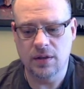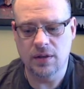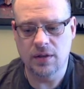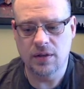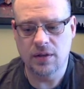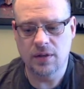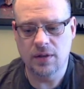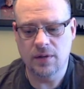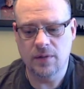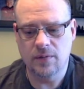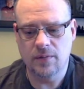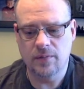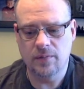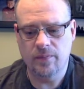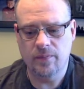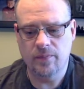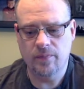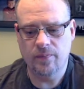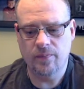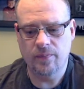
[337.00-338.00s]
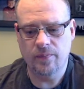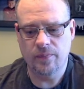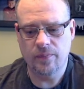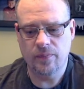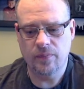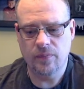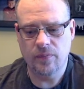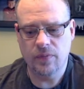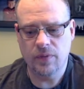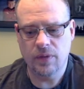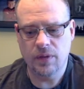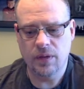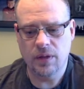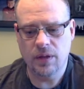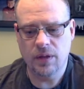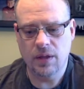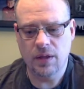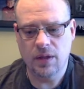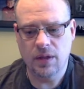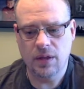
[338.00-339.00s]

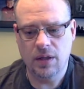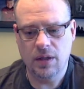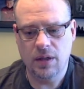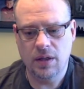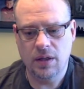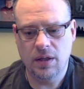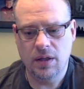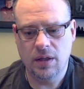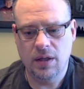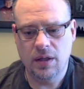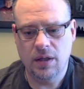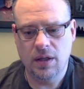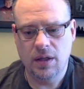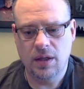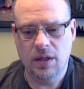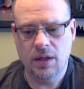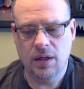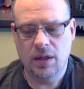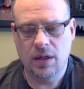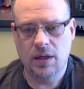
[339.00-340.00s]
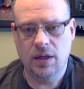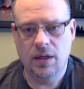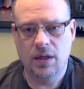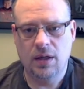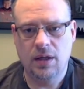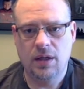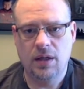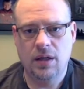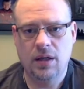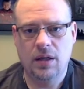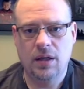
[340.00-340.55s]
Nobody speaks.